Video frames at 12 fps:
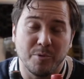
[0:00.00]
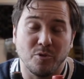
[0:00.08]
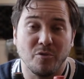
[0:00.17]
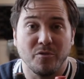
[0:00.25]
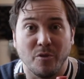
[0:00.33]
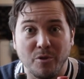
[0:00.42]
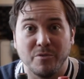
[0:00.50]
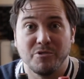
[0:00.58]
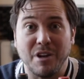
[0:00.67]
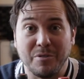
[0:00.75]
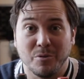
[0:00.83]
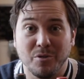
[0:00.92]
So if you've heard of
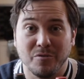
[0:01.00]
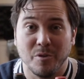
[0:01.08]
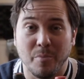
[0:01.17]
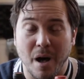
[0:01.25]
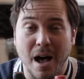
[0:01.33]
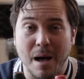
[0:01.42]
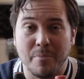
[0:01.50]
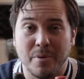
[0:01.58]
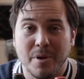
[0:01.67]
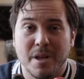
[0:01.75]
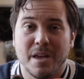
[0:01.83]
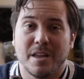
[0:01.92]
Châteauneuf-du-Pape,
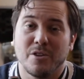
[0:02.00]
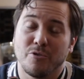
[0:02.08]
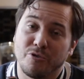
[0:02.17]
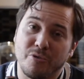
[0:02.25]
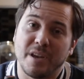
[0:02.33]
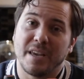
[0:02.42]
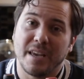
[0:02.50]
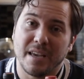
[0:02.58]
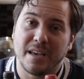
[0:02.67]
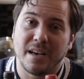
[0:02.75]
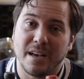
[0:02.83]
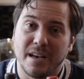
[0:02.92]
you're
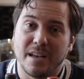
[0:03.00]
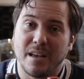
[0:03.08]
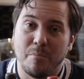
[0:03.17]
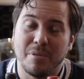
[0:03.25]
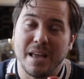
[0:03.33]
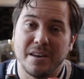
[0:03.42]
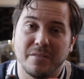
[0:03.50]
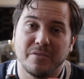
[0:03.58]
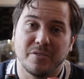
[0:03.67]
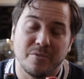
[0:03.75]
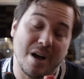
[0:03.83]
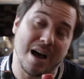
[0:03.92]
drinking a blend of
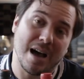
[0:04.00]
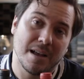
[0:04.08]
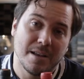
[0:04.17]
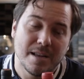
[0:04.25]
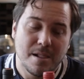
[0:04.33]
Syrah.